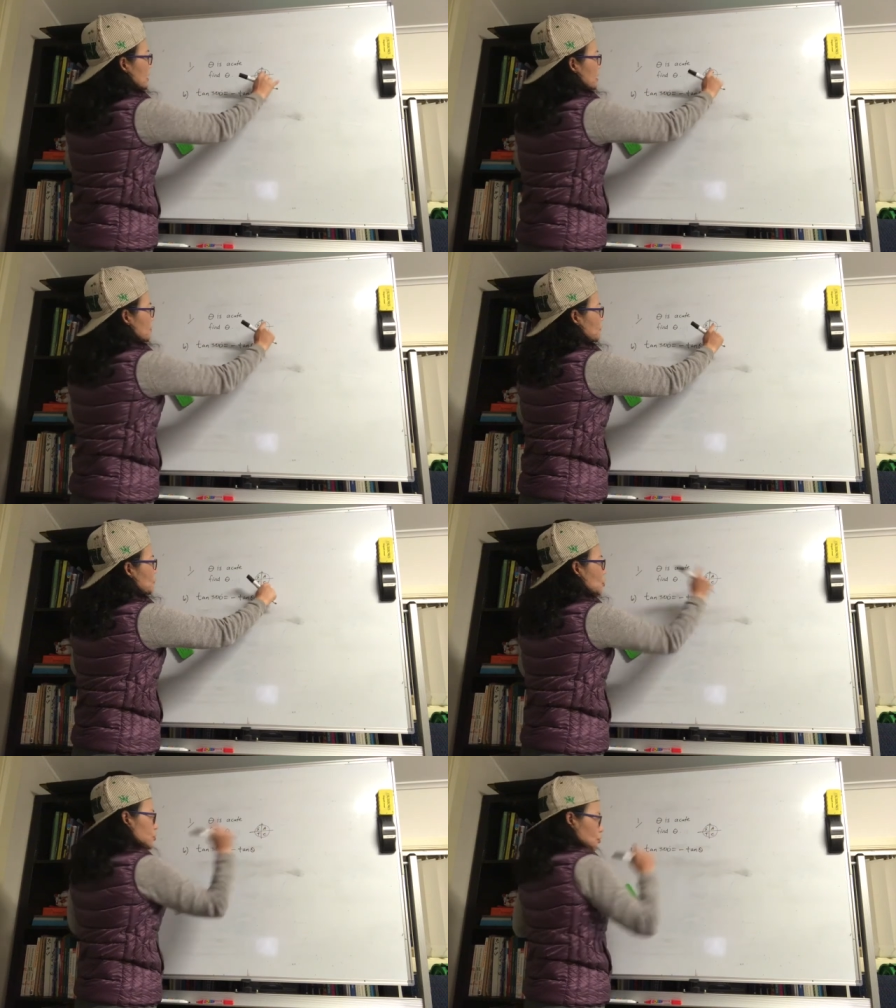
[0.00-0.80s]
in a
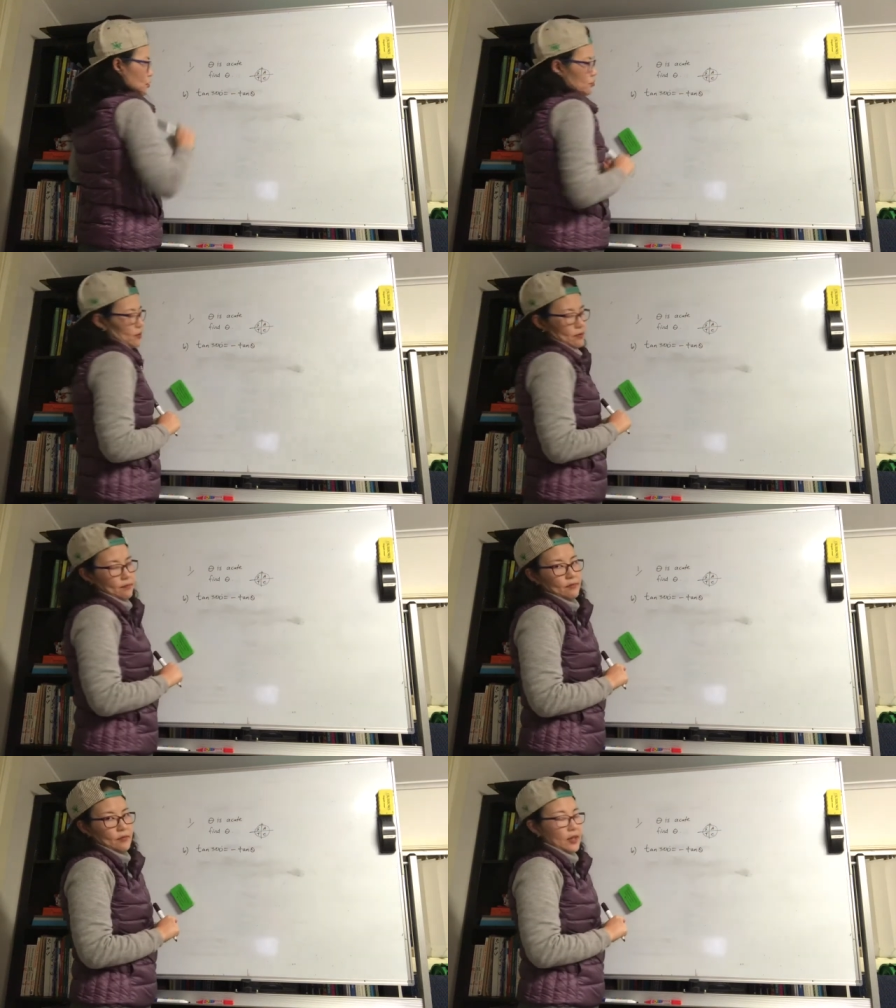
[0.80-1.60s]
fourth quadrant.
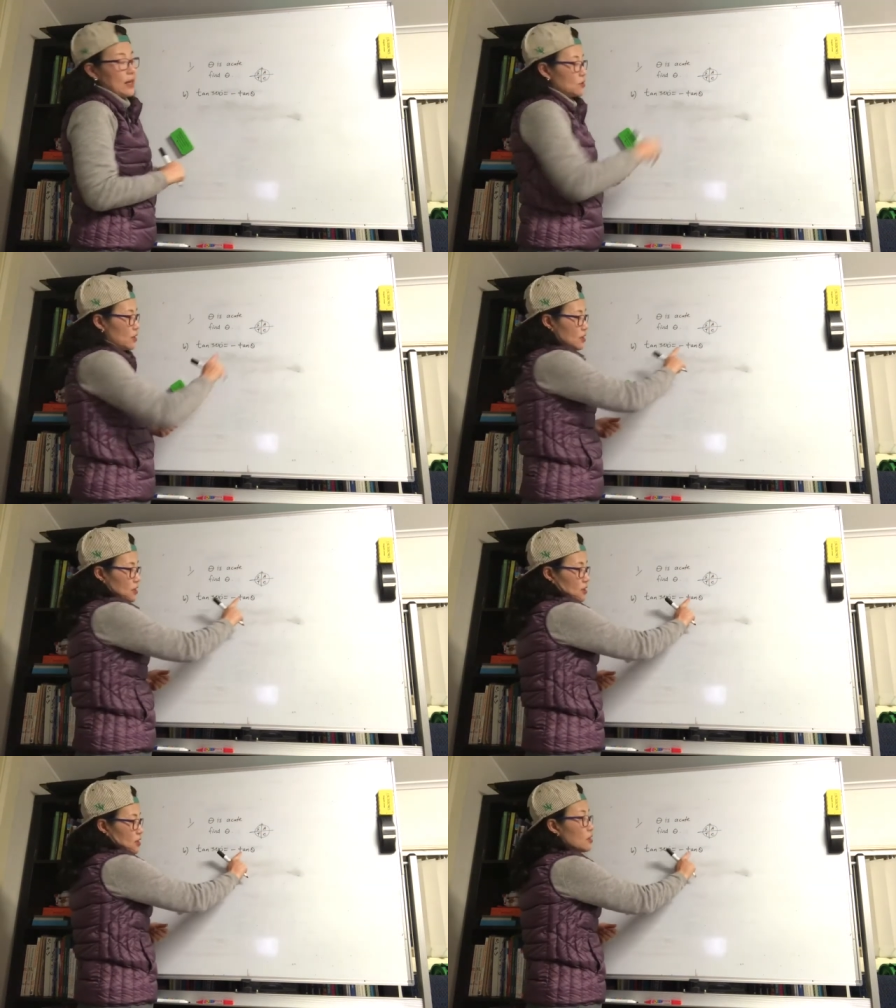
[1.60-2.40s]
Okay, so it's
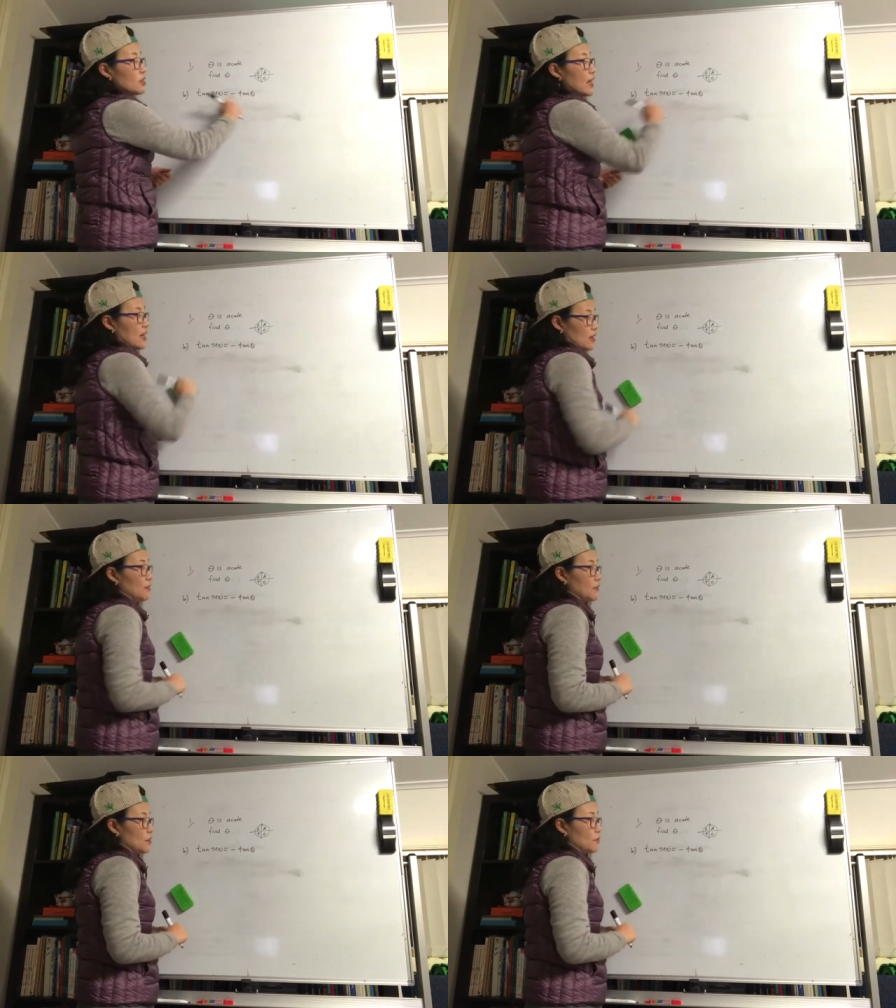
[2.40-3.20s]
still negative,
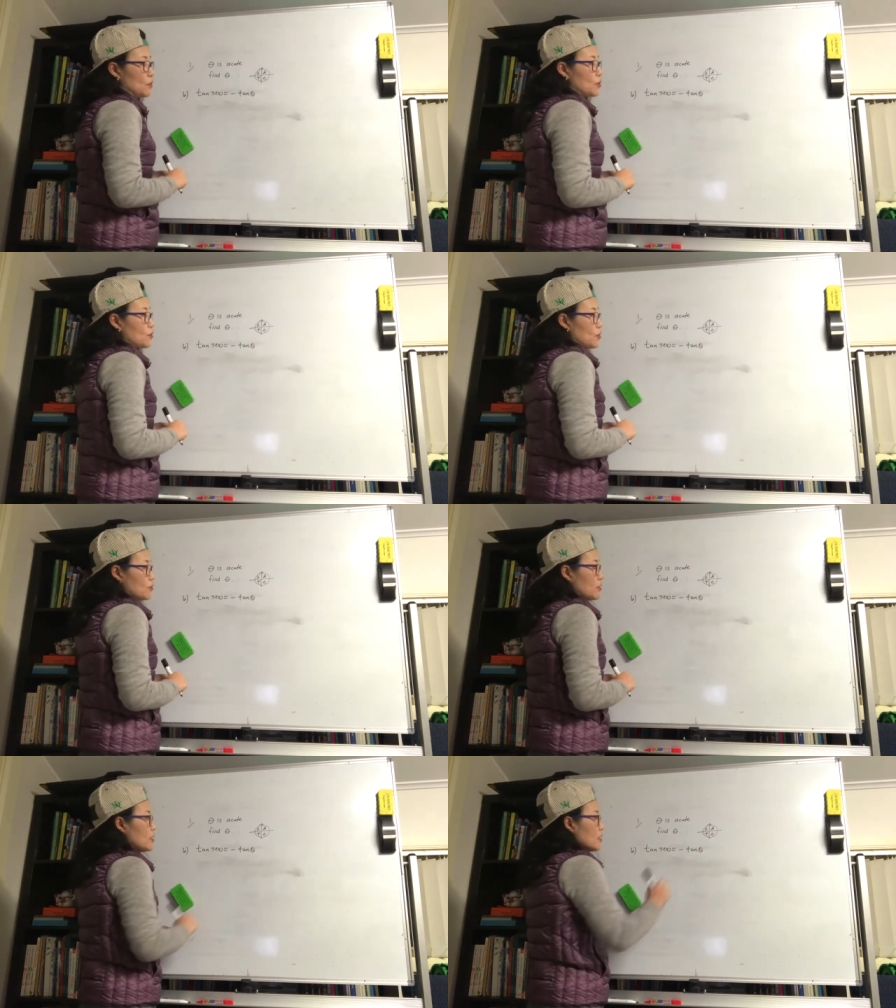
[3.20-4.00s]
fourth
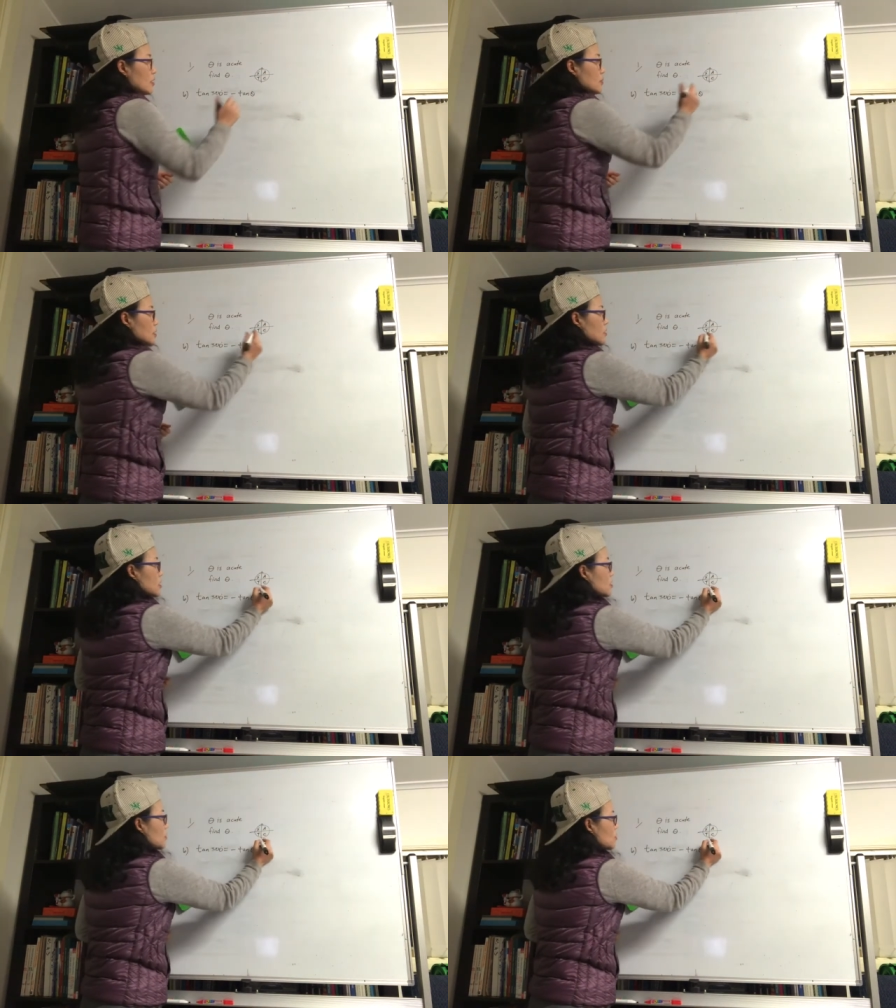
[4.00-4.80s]
quadrant, because it's up to